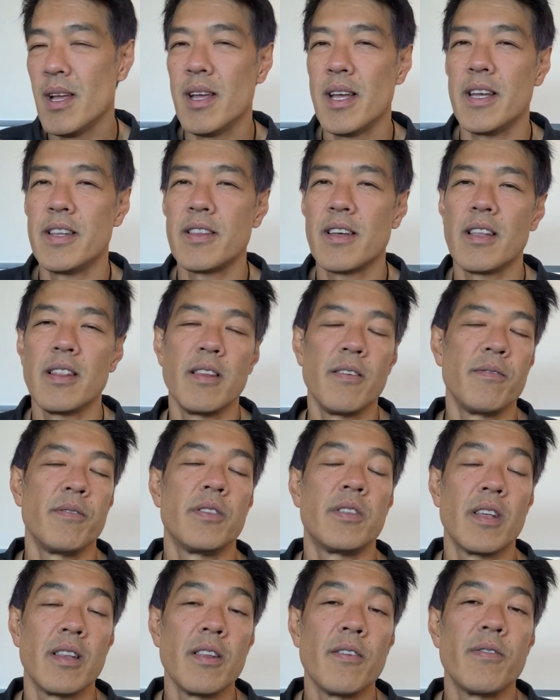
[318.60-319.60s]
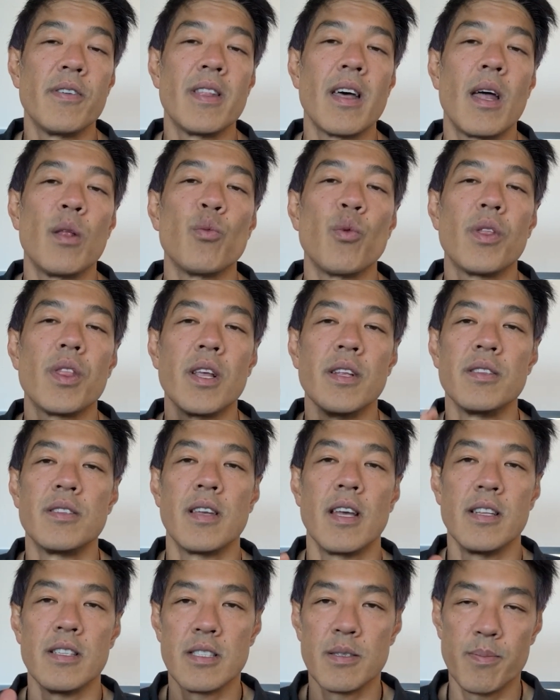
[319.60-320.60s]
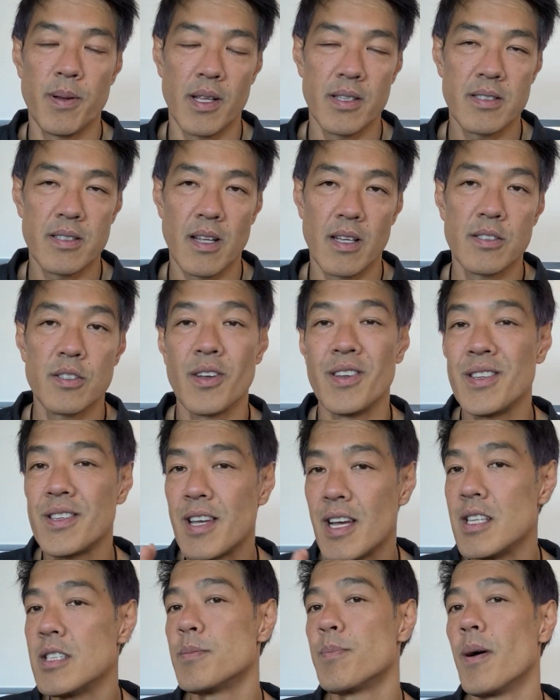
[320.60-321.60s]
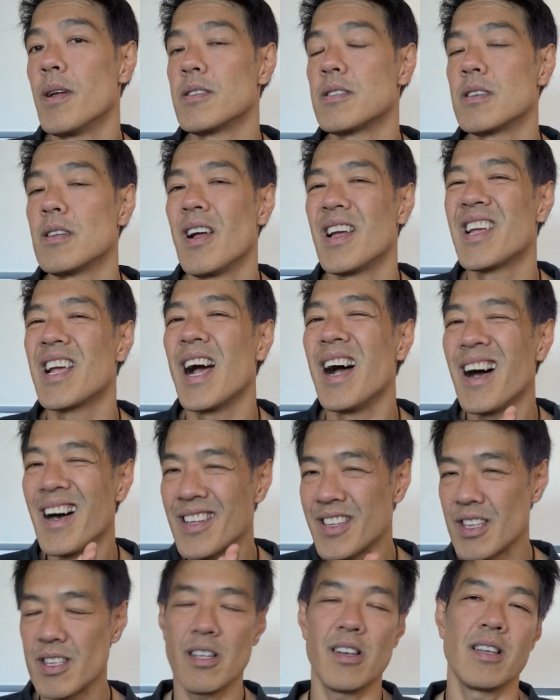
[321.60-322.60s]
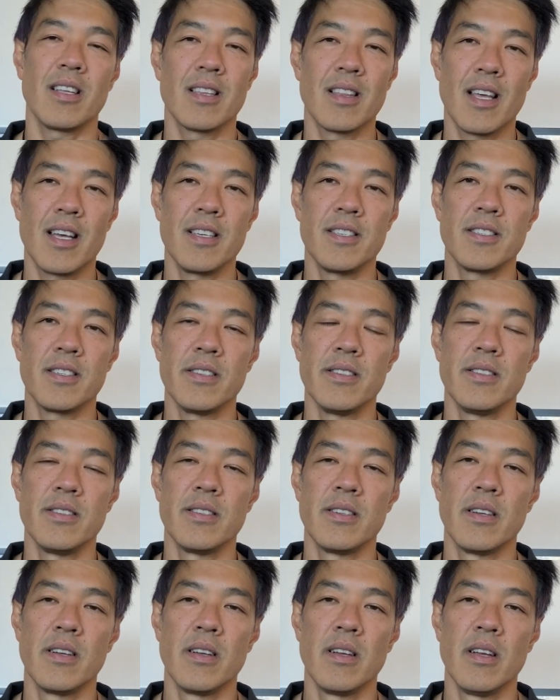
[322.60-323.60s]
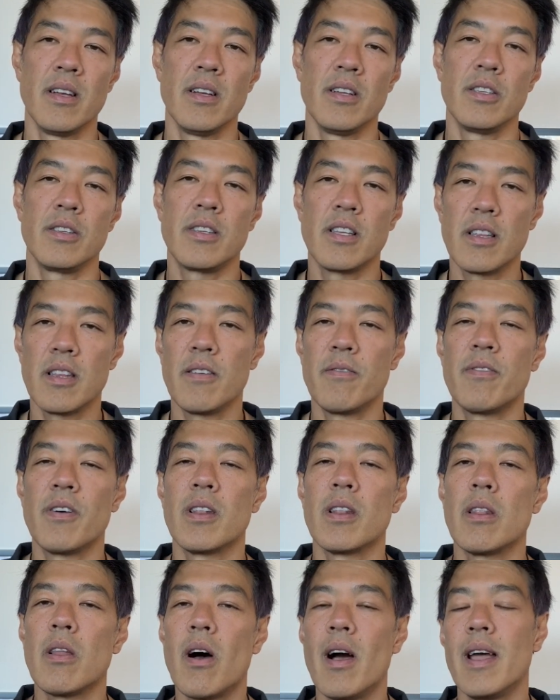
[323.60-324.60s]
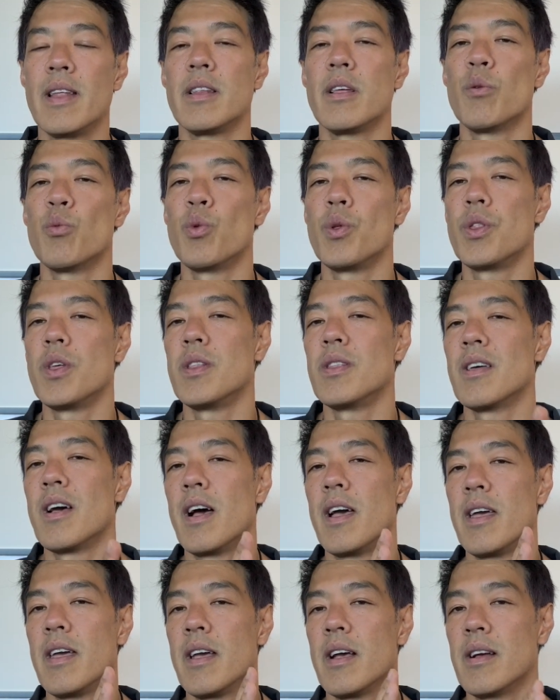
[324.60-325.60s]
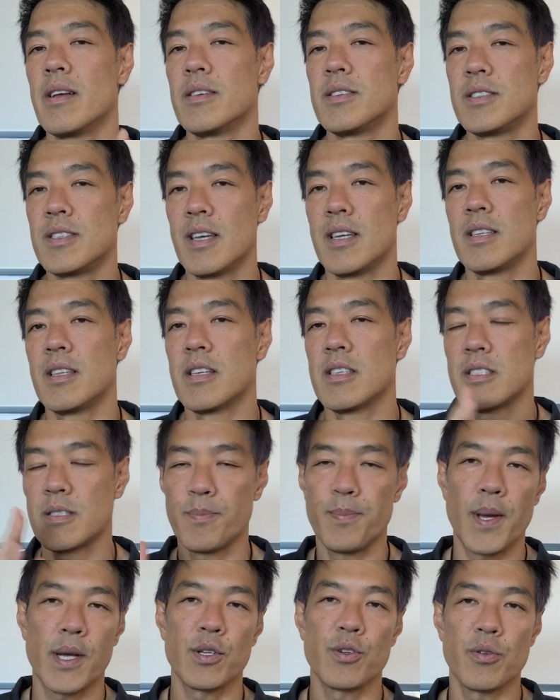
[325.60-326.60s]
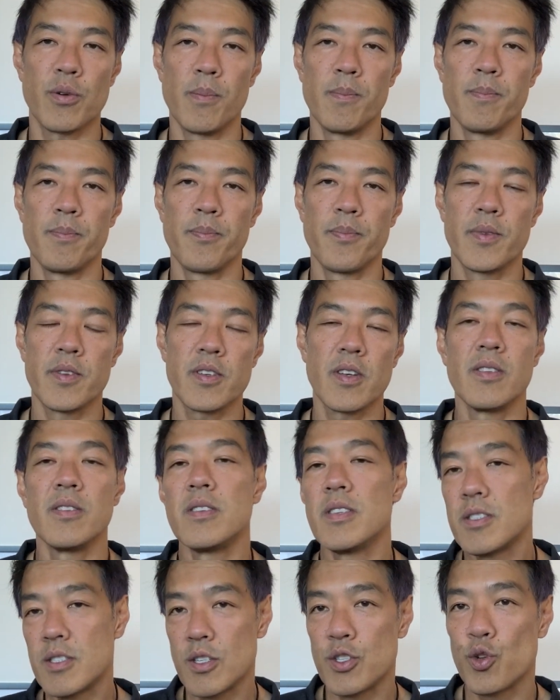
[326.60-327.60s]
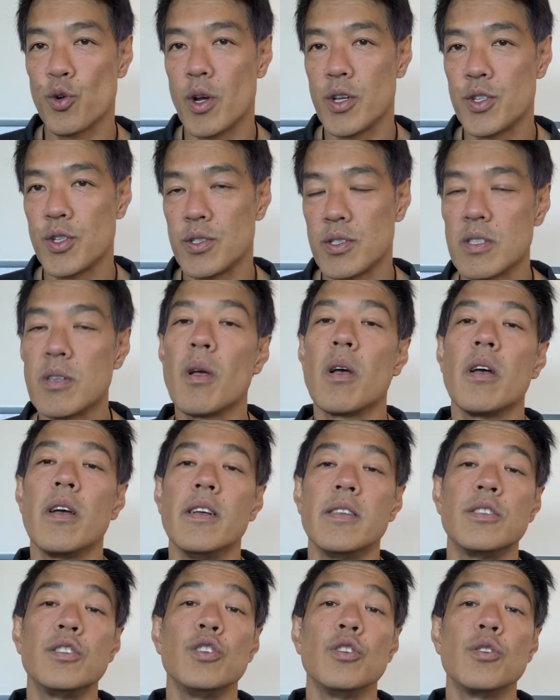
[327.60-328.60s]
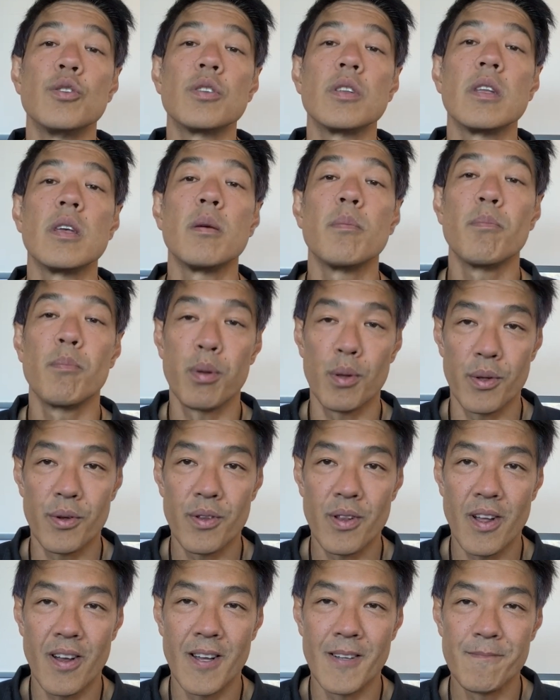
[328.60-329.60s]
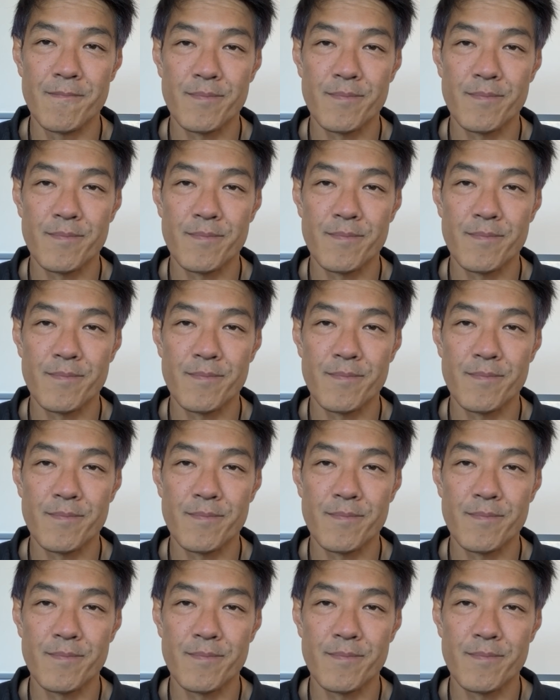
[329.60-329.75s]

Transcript: and they deliver that with intense pulse light. So intense pulse light, unlike lasers, deliver light within a set spectrum. So in this situation, it's usually blue light.